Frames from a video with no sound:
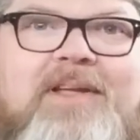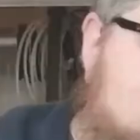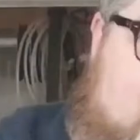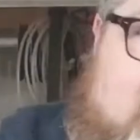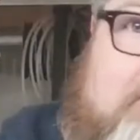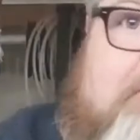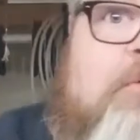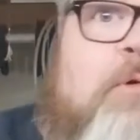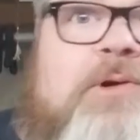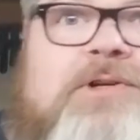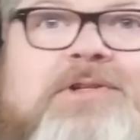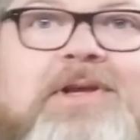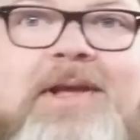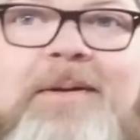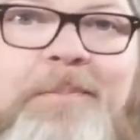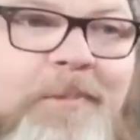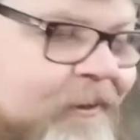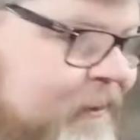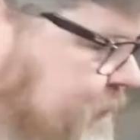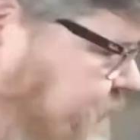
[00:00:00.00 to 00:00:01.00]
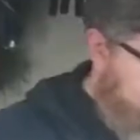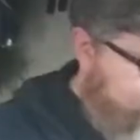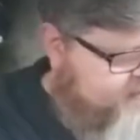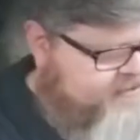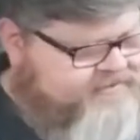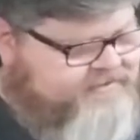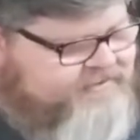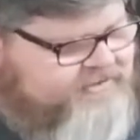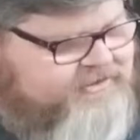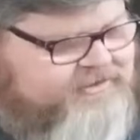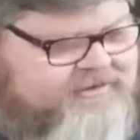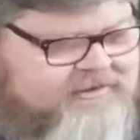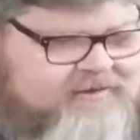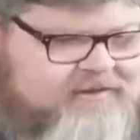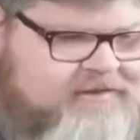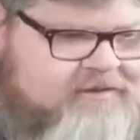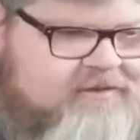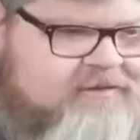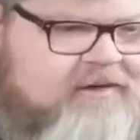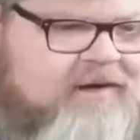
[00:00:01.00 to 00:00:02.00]
Like, for example, this
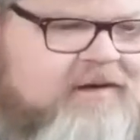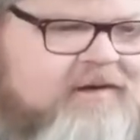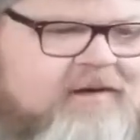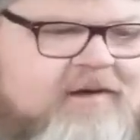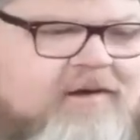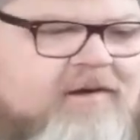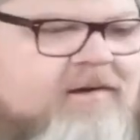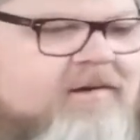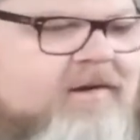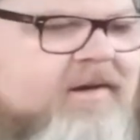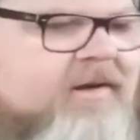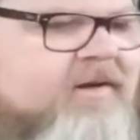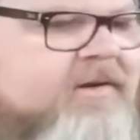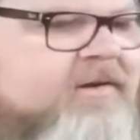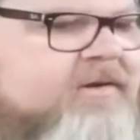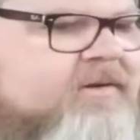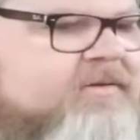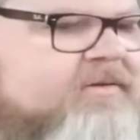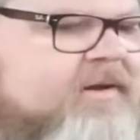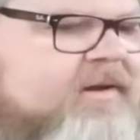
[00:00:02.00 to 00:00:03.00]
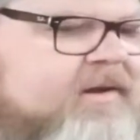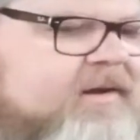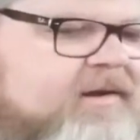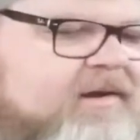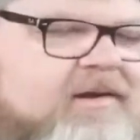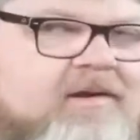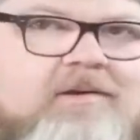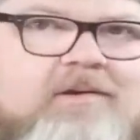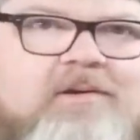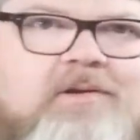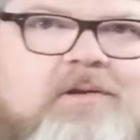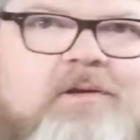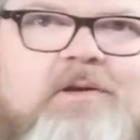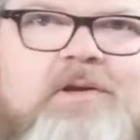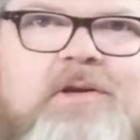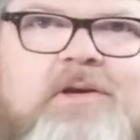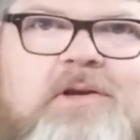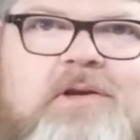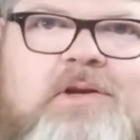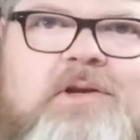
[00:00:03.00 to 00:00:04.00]
right here is a
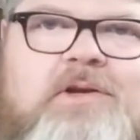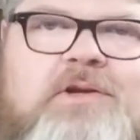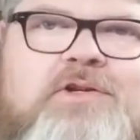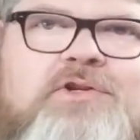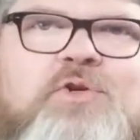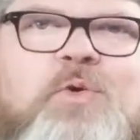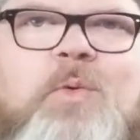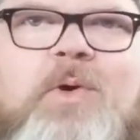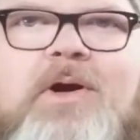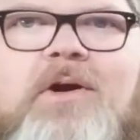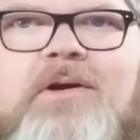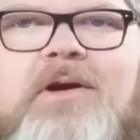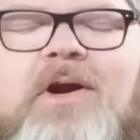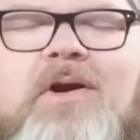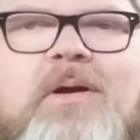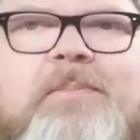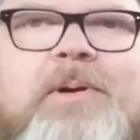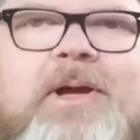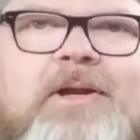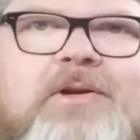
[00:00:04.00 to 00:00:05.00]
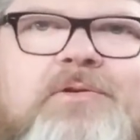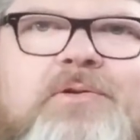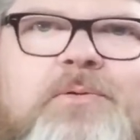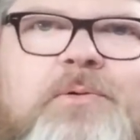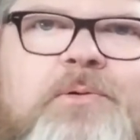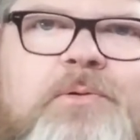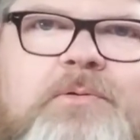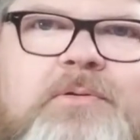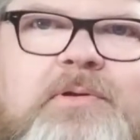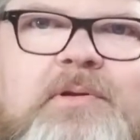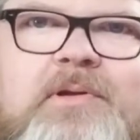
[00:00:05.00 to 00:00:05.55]
square carbide tool